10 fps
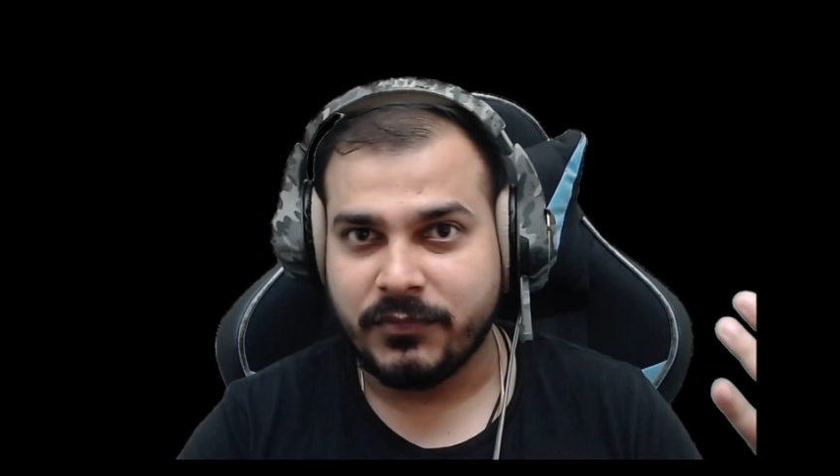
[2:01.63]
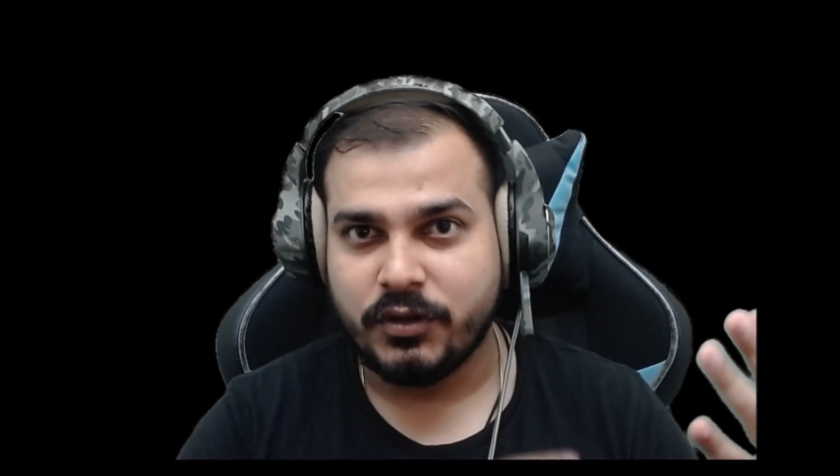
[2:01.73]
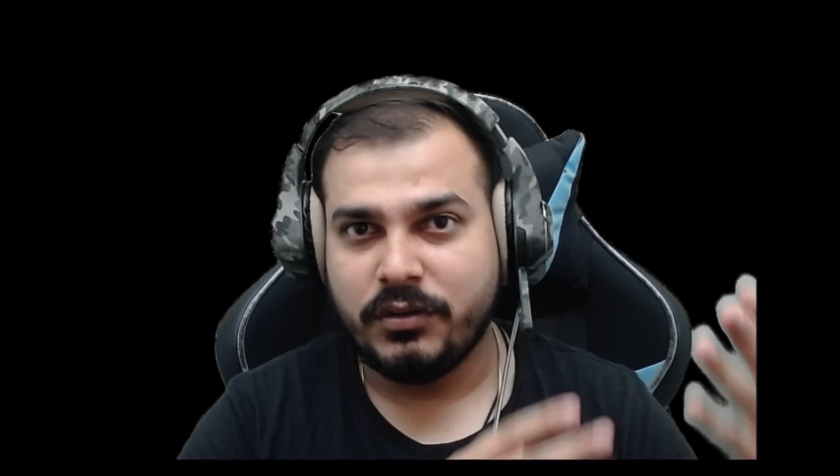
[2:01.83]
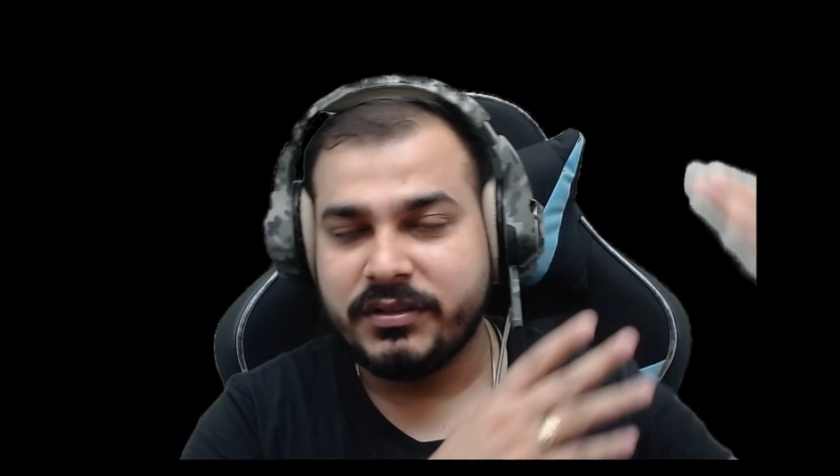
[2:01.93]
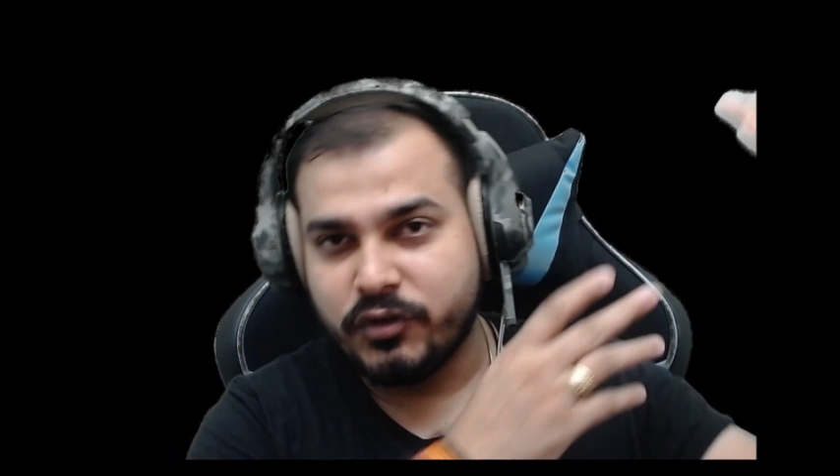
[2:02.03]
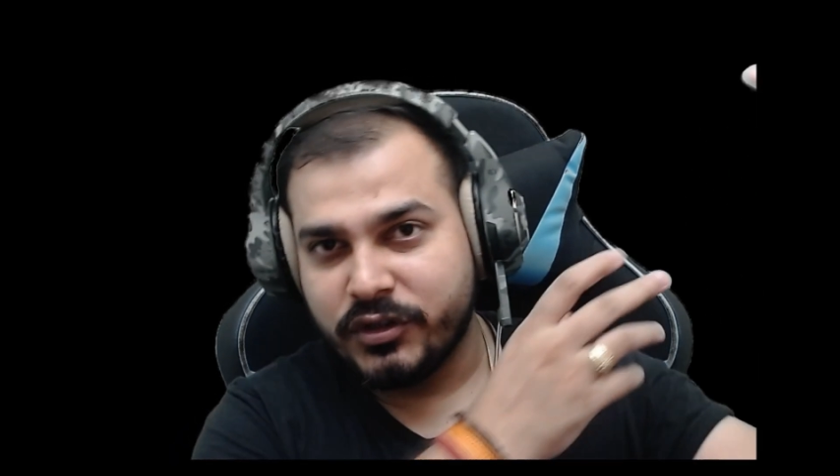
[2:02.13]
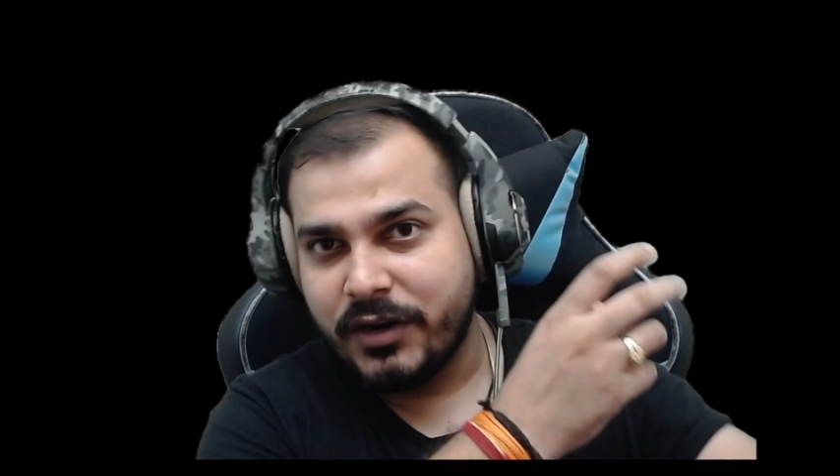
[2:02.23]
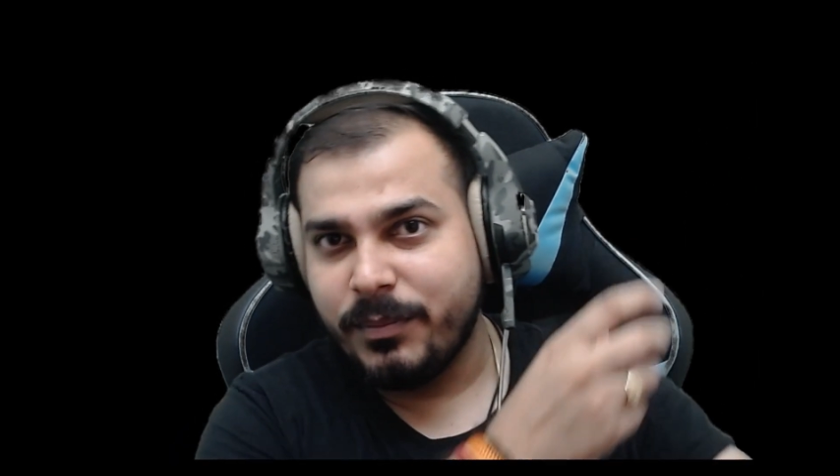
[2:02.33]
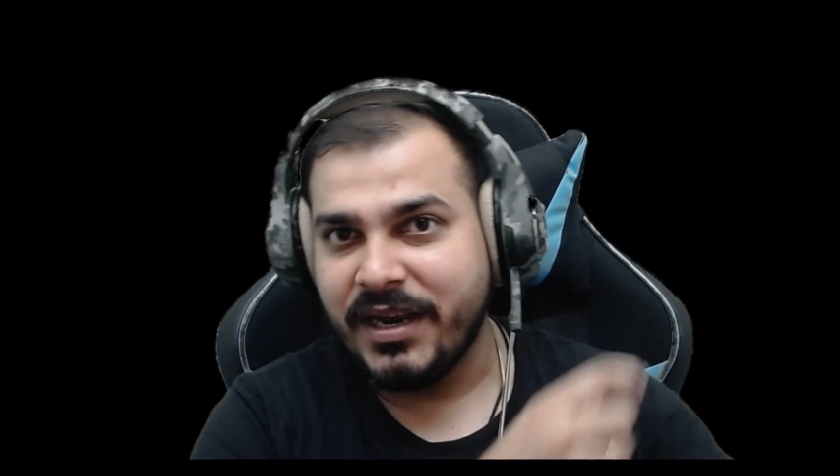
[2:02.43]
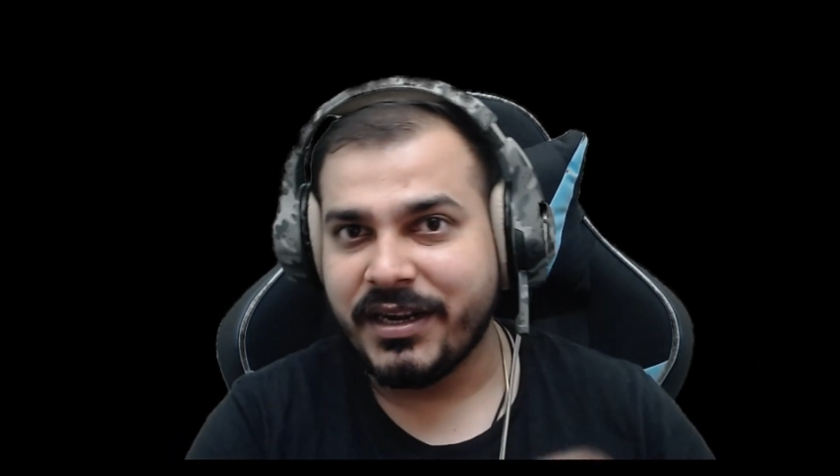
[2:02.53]
you know, so there
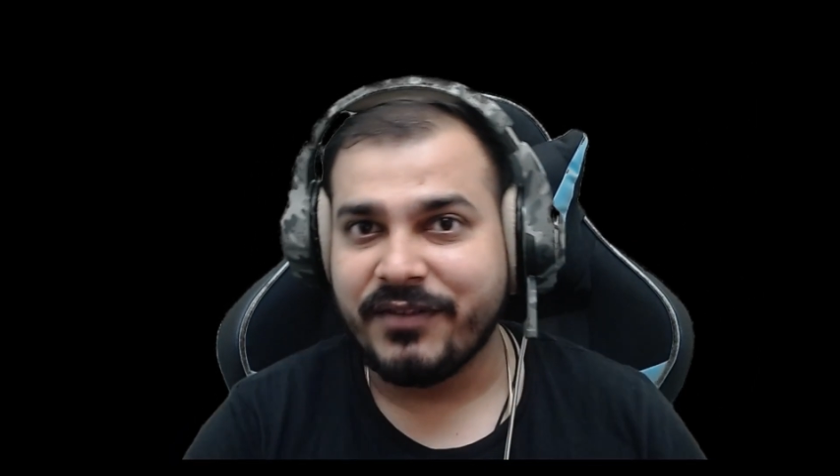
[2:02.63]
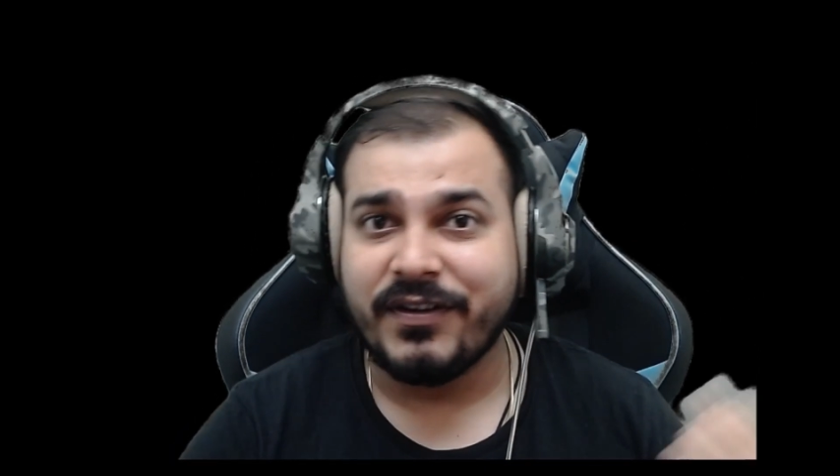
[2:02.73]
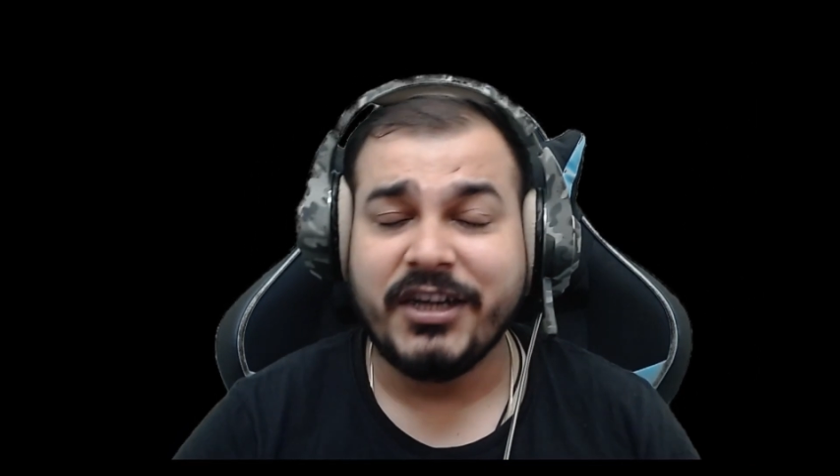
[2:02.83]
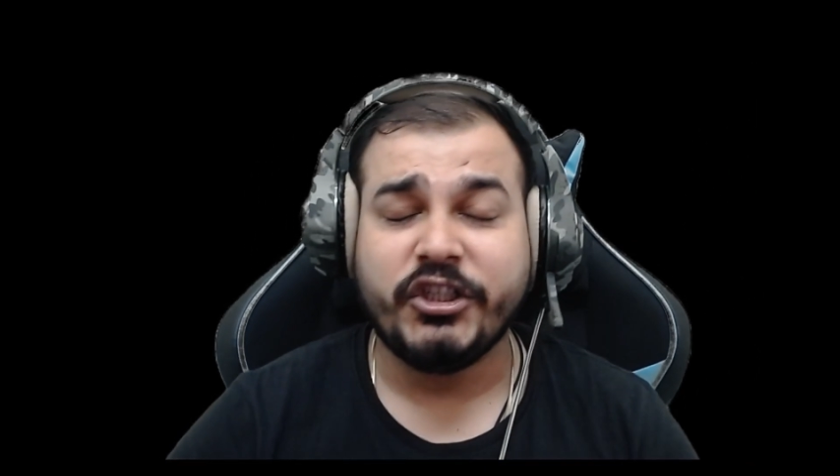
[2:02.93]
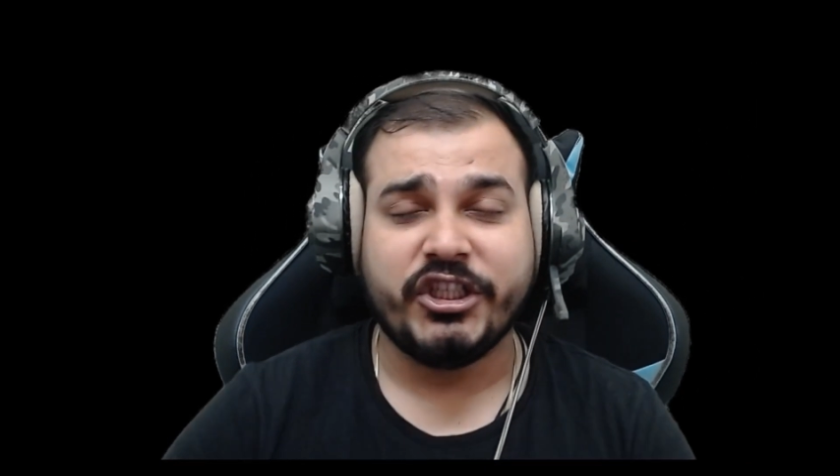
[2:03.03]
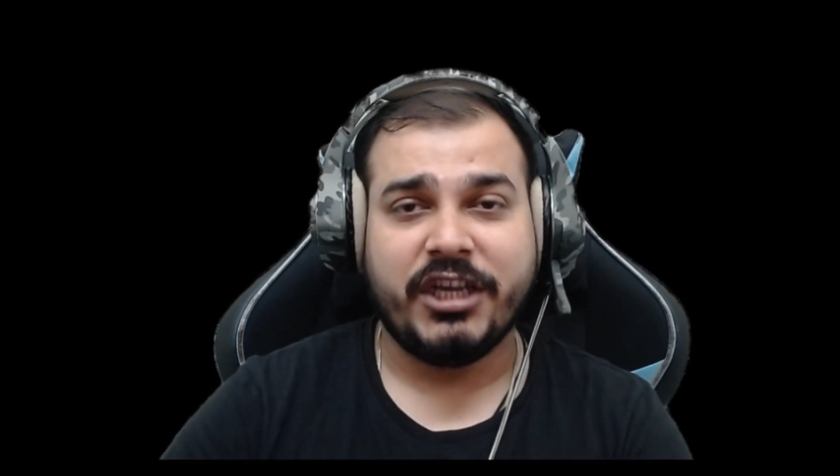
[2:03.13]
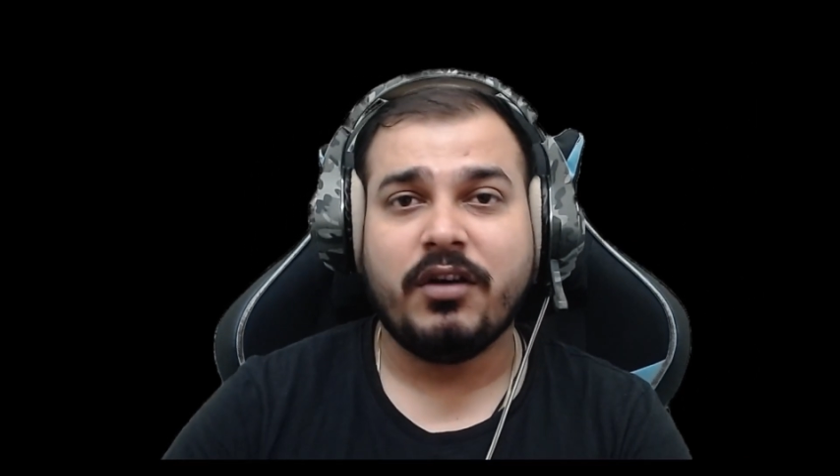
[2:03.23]
will be a different chain